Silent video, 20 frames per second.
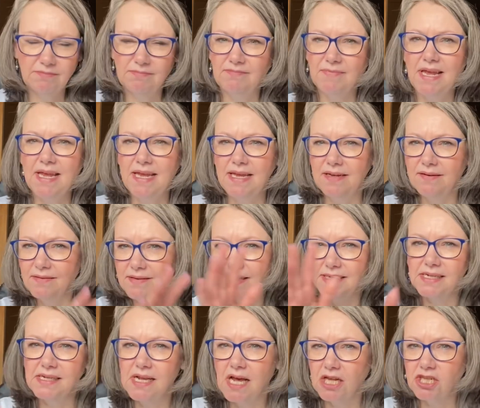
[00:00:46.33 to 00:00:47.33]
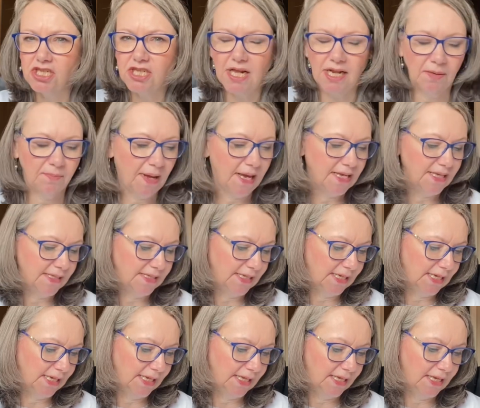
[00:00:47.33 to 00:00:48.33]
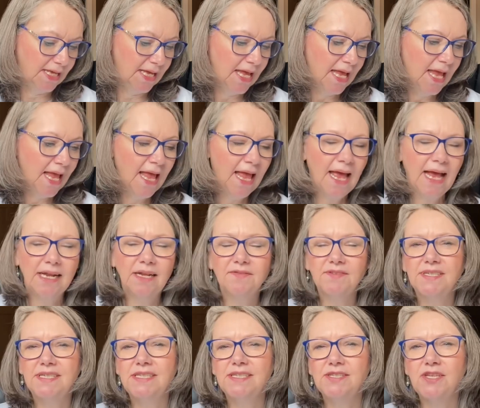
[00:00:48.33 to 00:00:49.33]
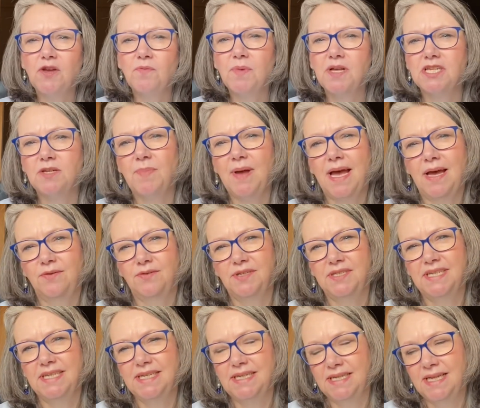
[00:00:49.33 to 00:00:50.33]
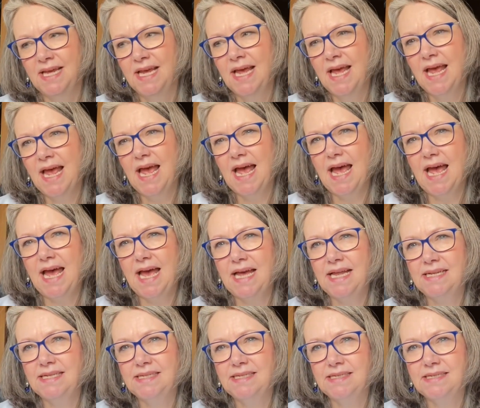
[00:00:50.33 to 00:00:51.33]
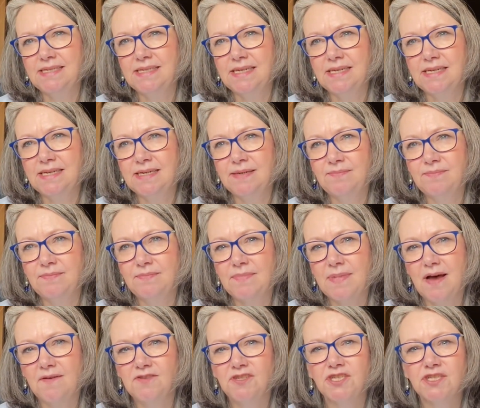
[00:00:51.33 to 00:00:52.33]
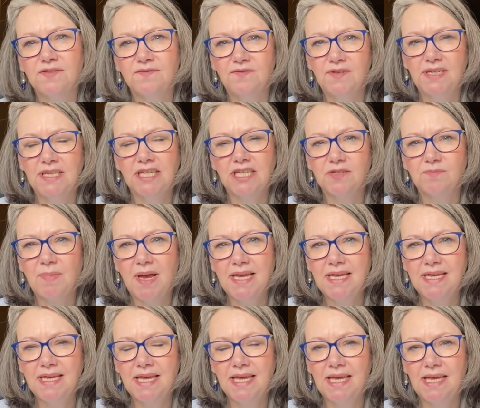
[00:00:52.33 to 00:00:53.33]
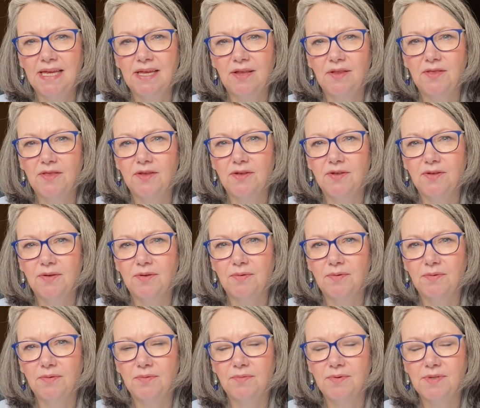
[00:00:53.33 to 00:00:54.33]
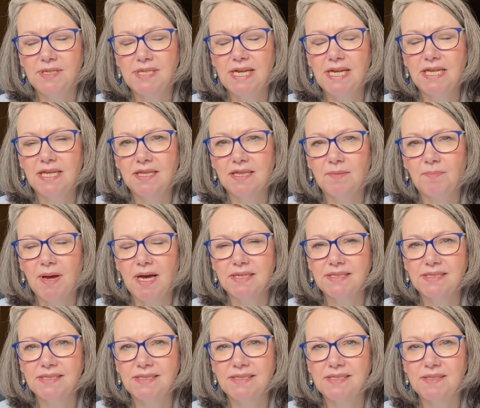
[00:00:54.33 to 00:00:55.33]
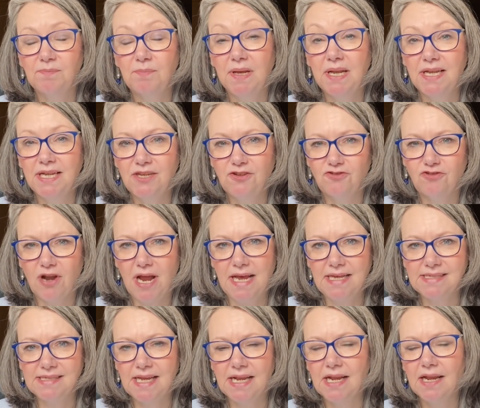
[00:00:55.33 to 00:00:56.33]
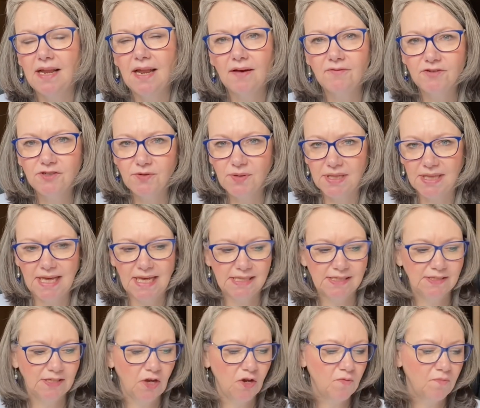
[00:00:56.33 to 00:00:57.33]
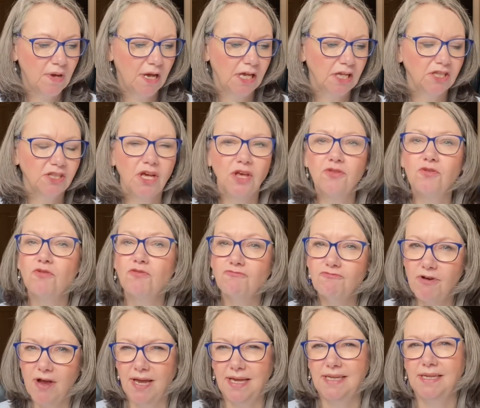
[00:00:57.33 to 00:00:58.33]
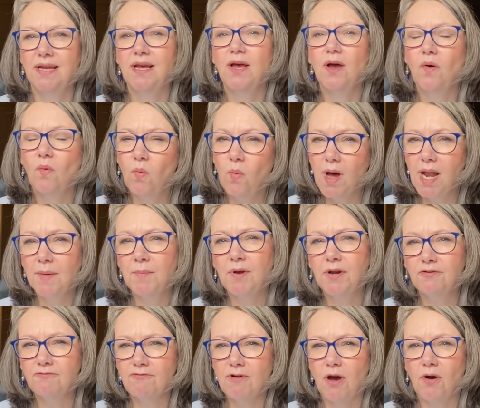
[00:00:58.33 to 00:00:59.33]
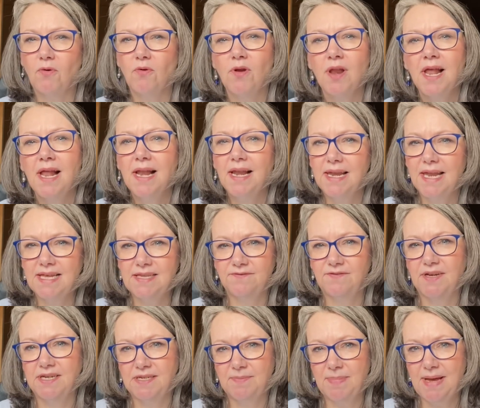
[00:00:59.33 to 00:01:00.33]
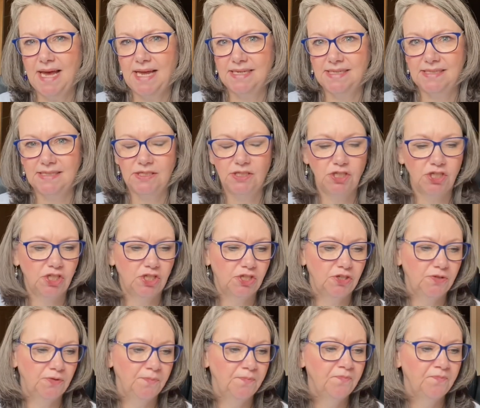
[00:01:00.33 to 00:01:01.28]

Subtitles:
it in a nutshell, basically. And I've seen so much about it, and I've just finished making the Tilly and the Buttons Billy dress and love doing that so much. I thought, right, while I'm on a roll, let's find a pattern to do.